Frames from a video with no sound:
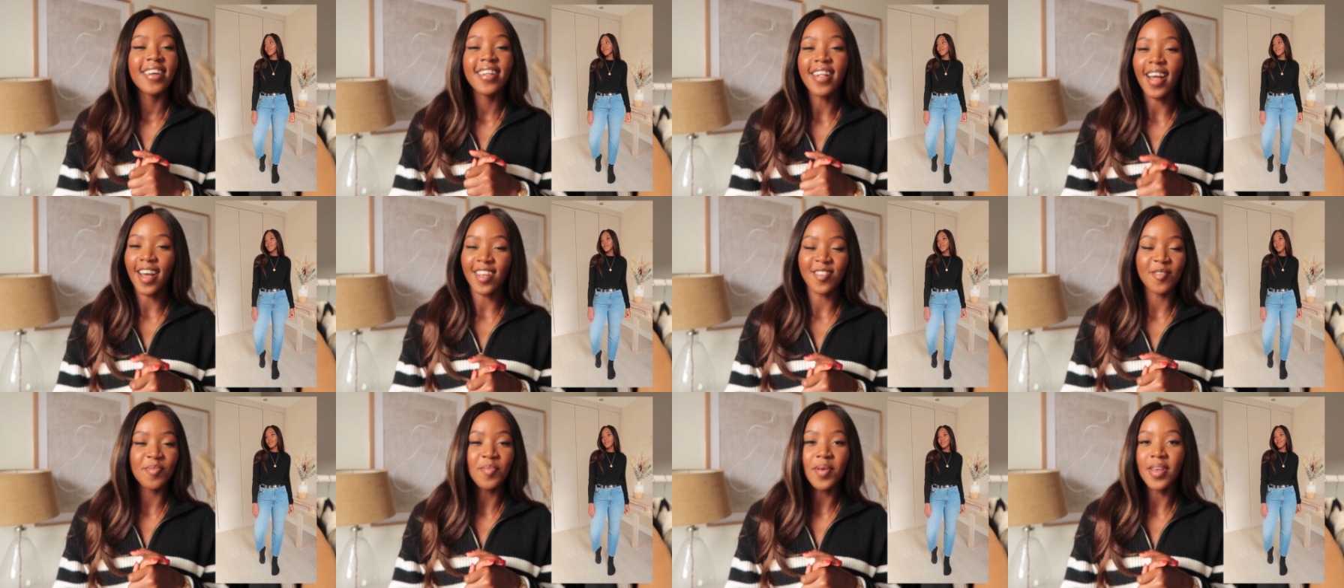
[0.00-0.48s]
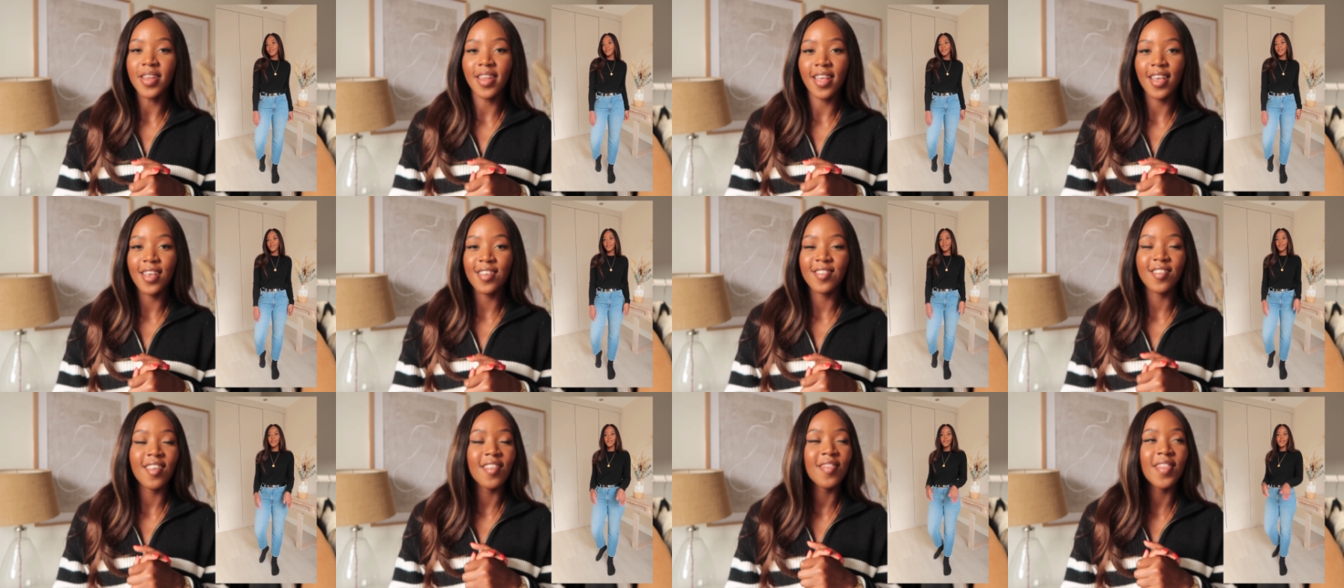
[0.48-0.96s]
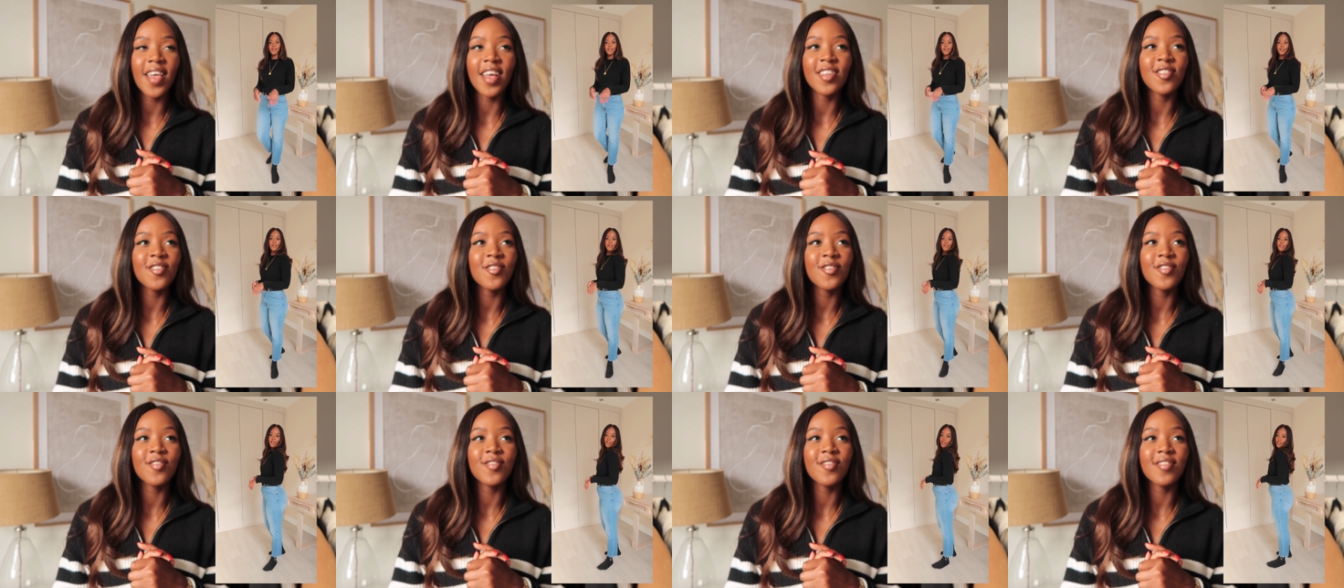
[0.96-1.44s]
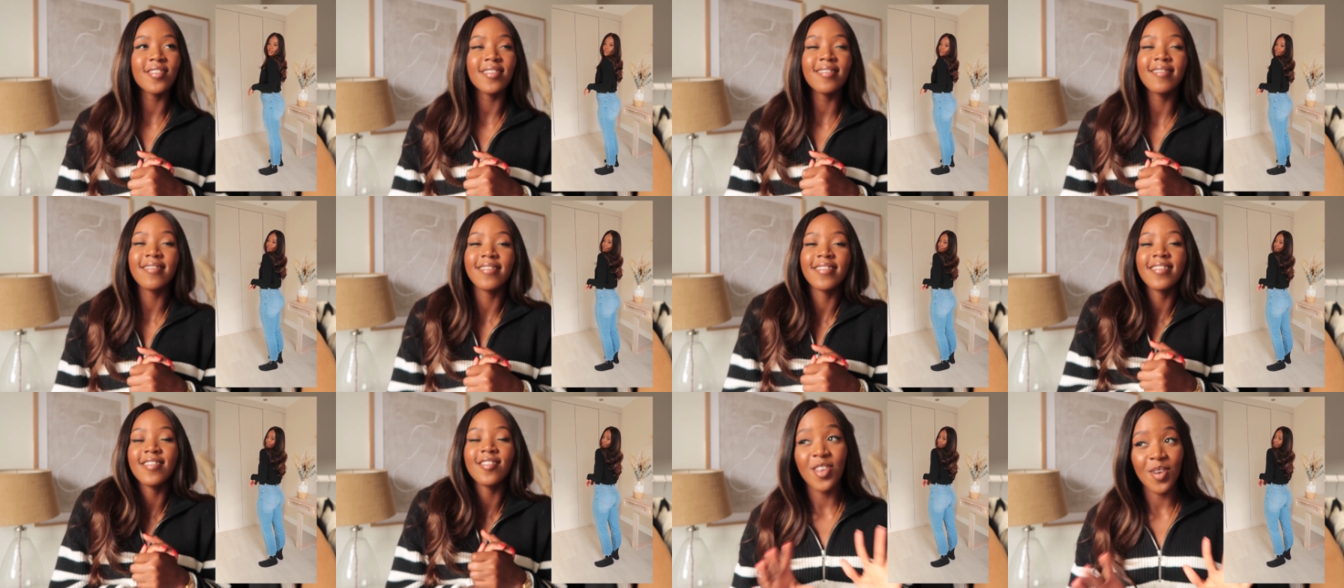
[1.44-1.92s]
Cashmere knits, they're just
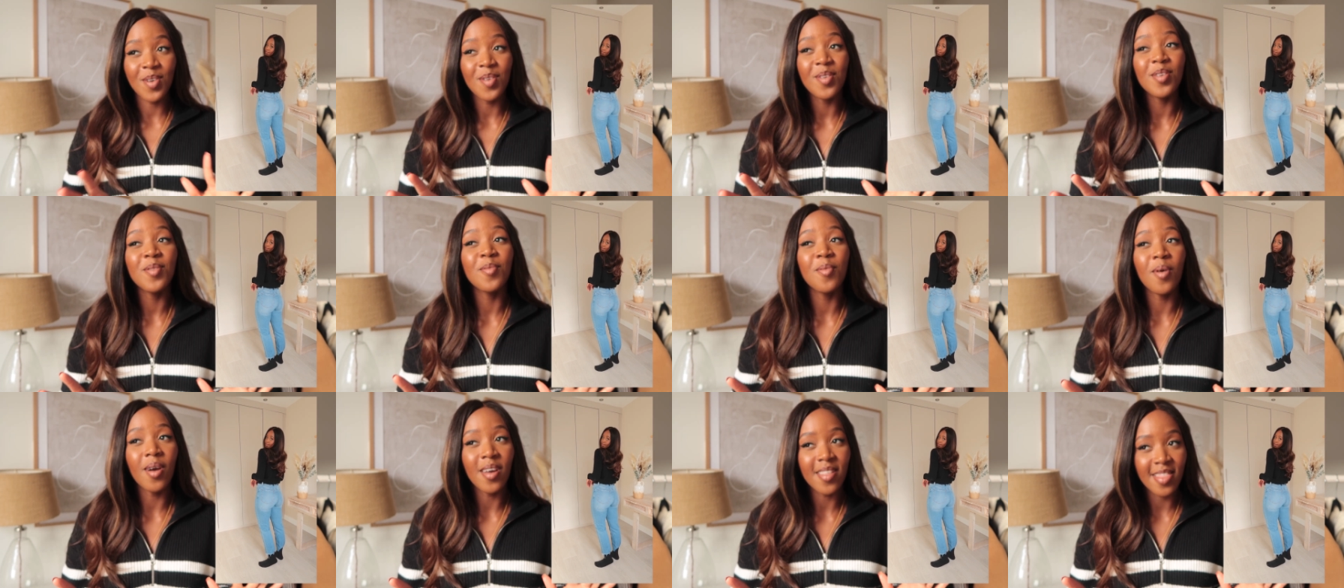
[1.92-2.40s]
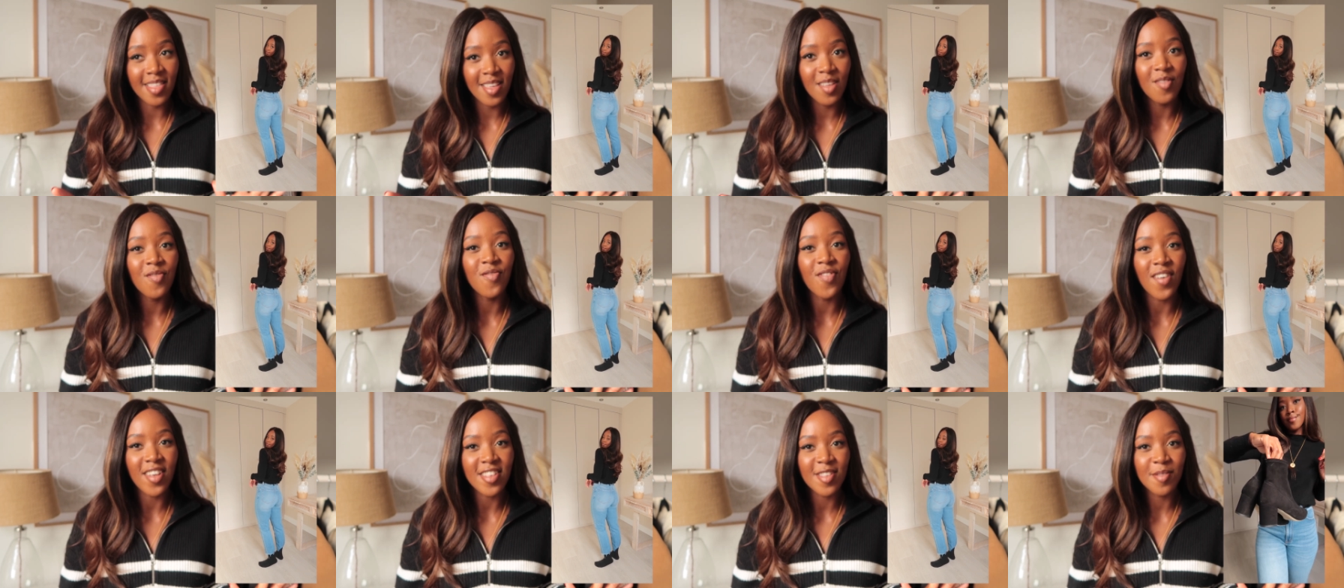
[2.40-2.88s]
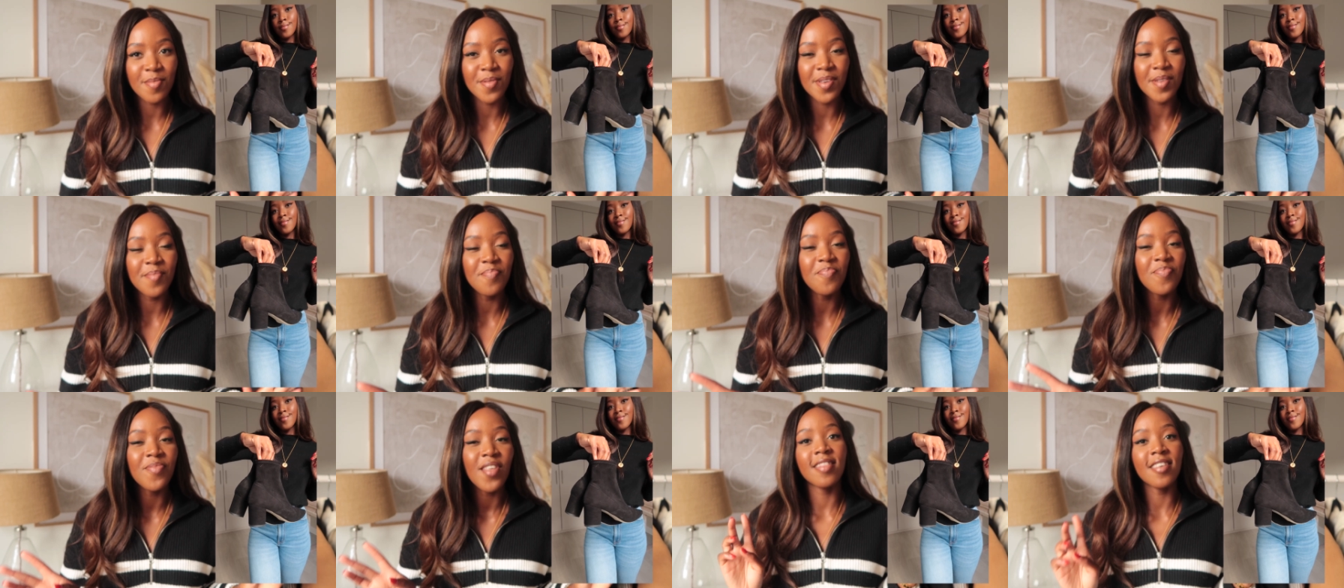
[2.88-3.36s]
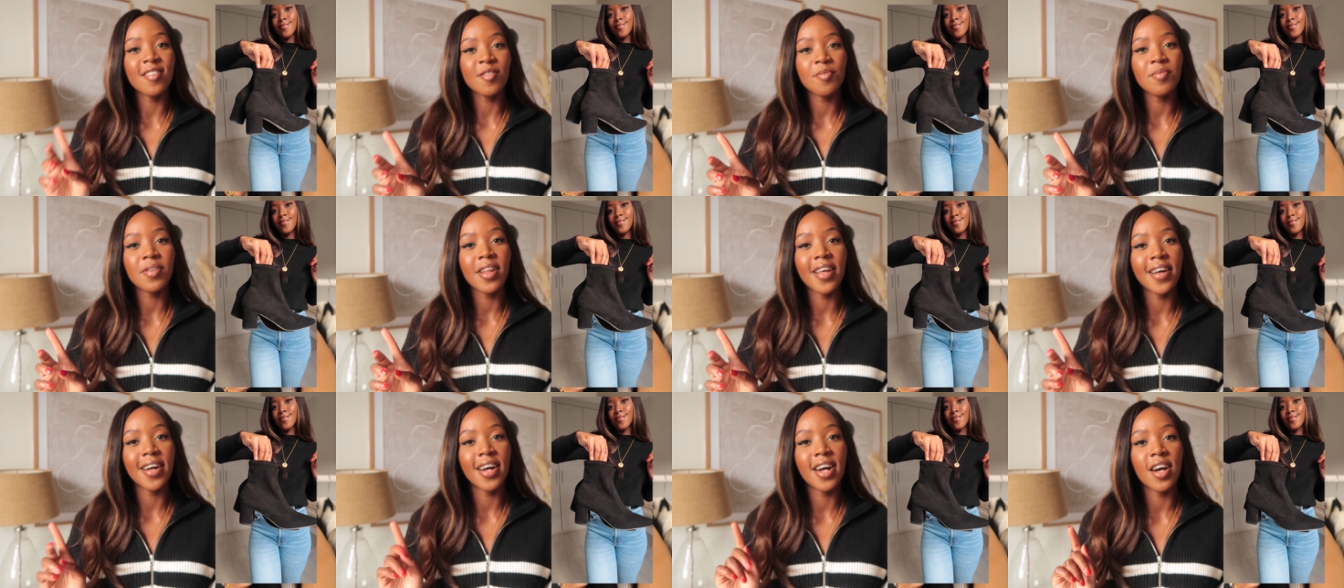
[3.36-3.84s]
totally worth the investment. This
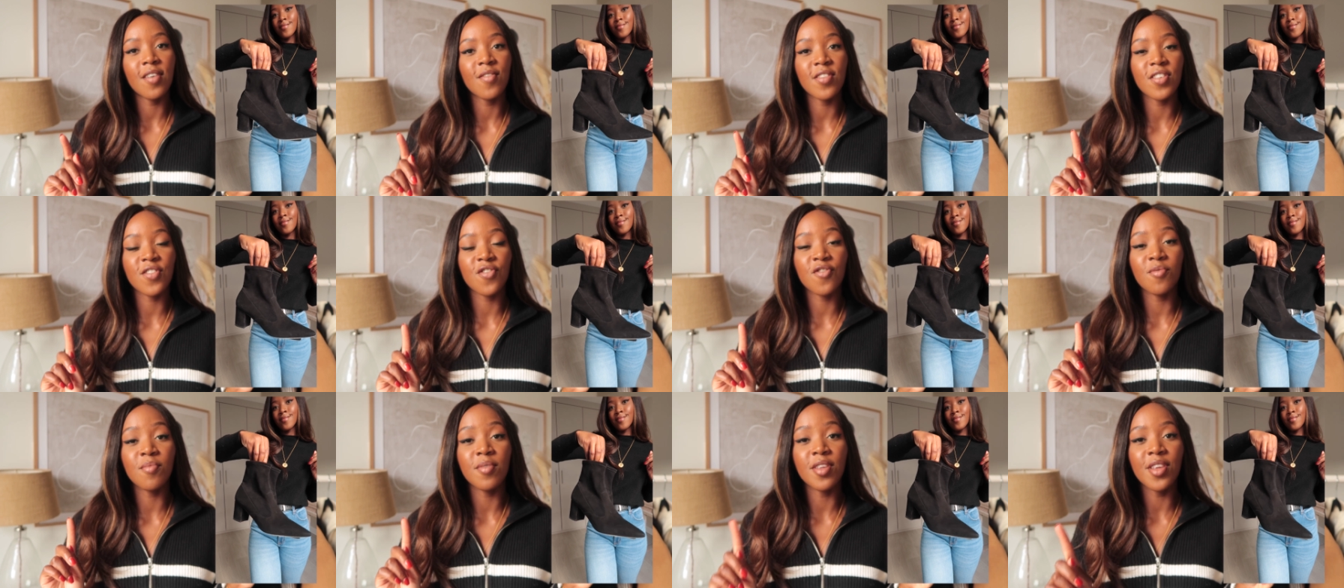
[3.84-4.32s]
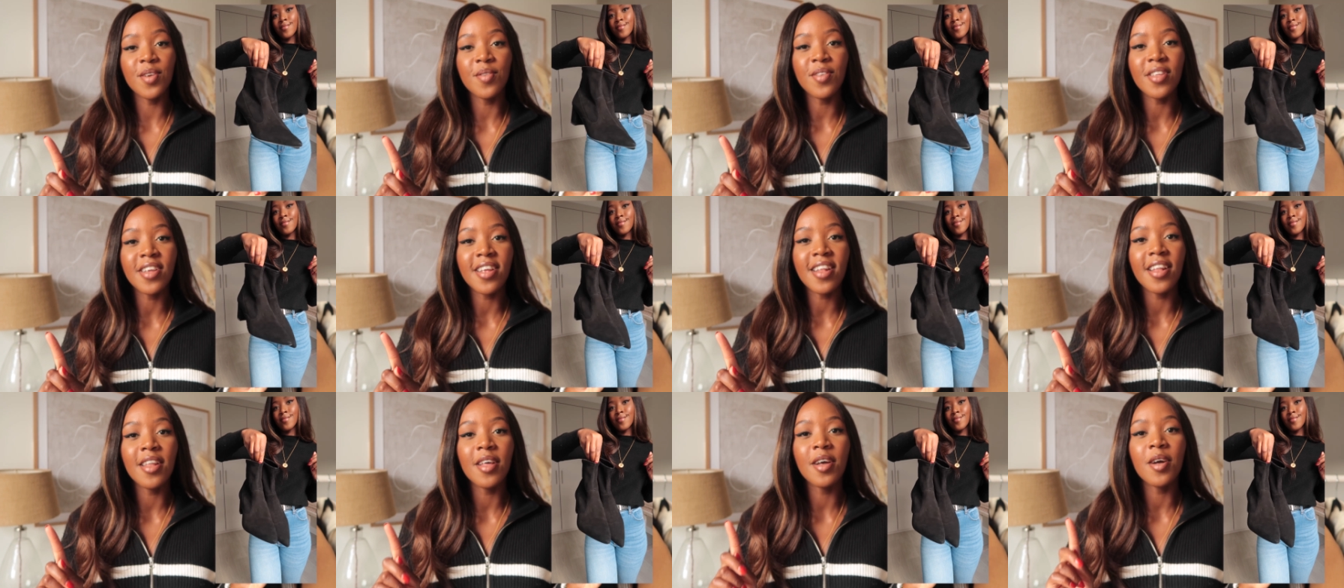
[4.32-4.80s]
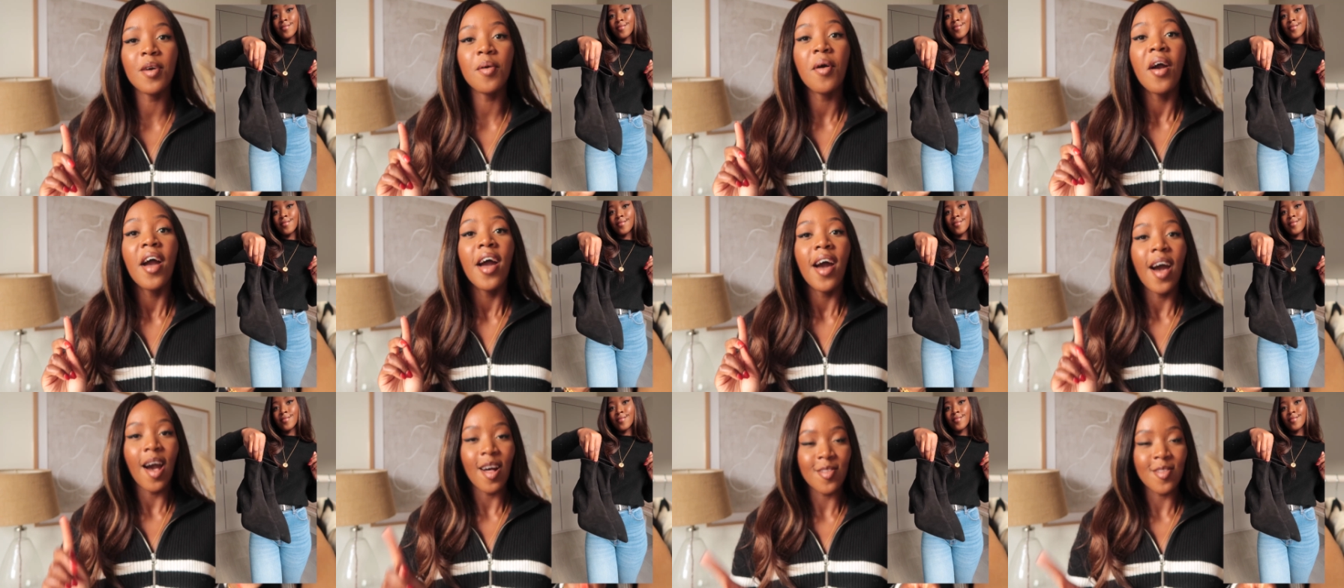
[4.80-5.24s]
one I have is from Uniqlo.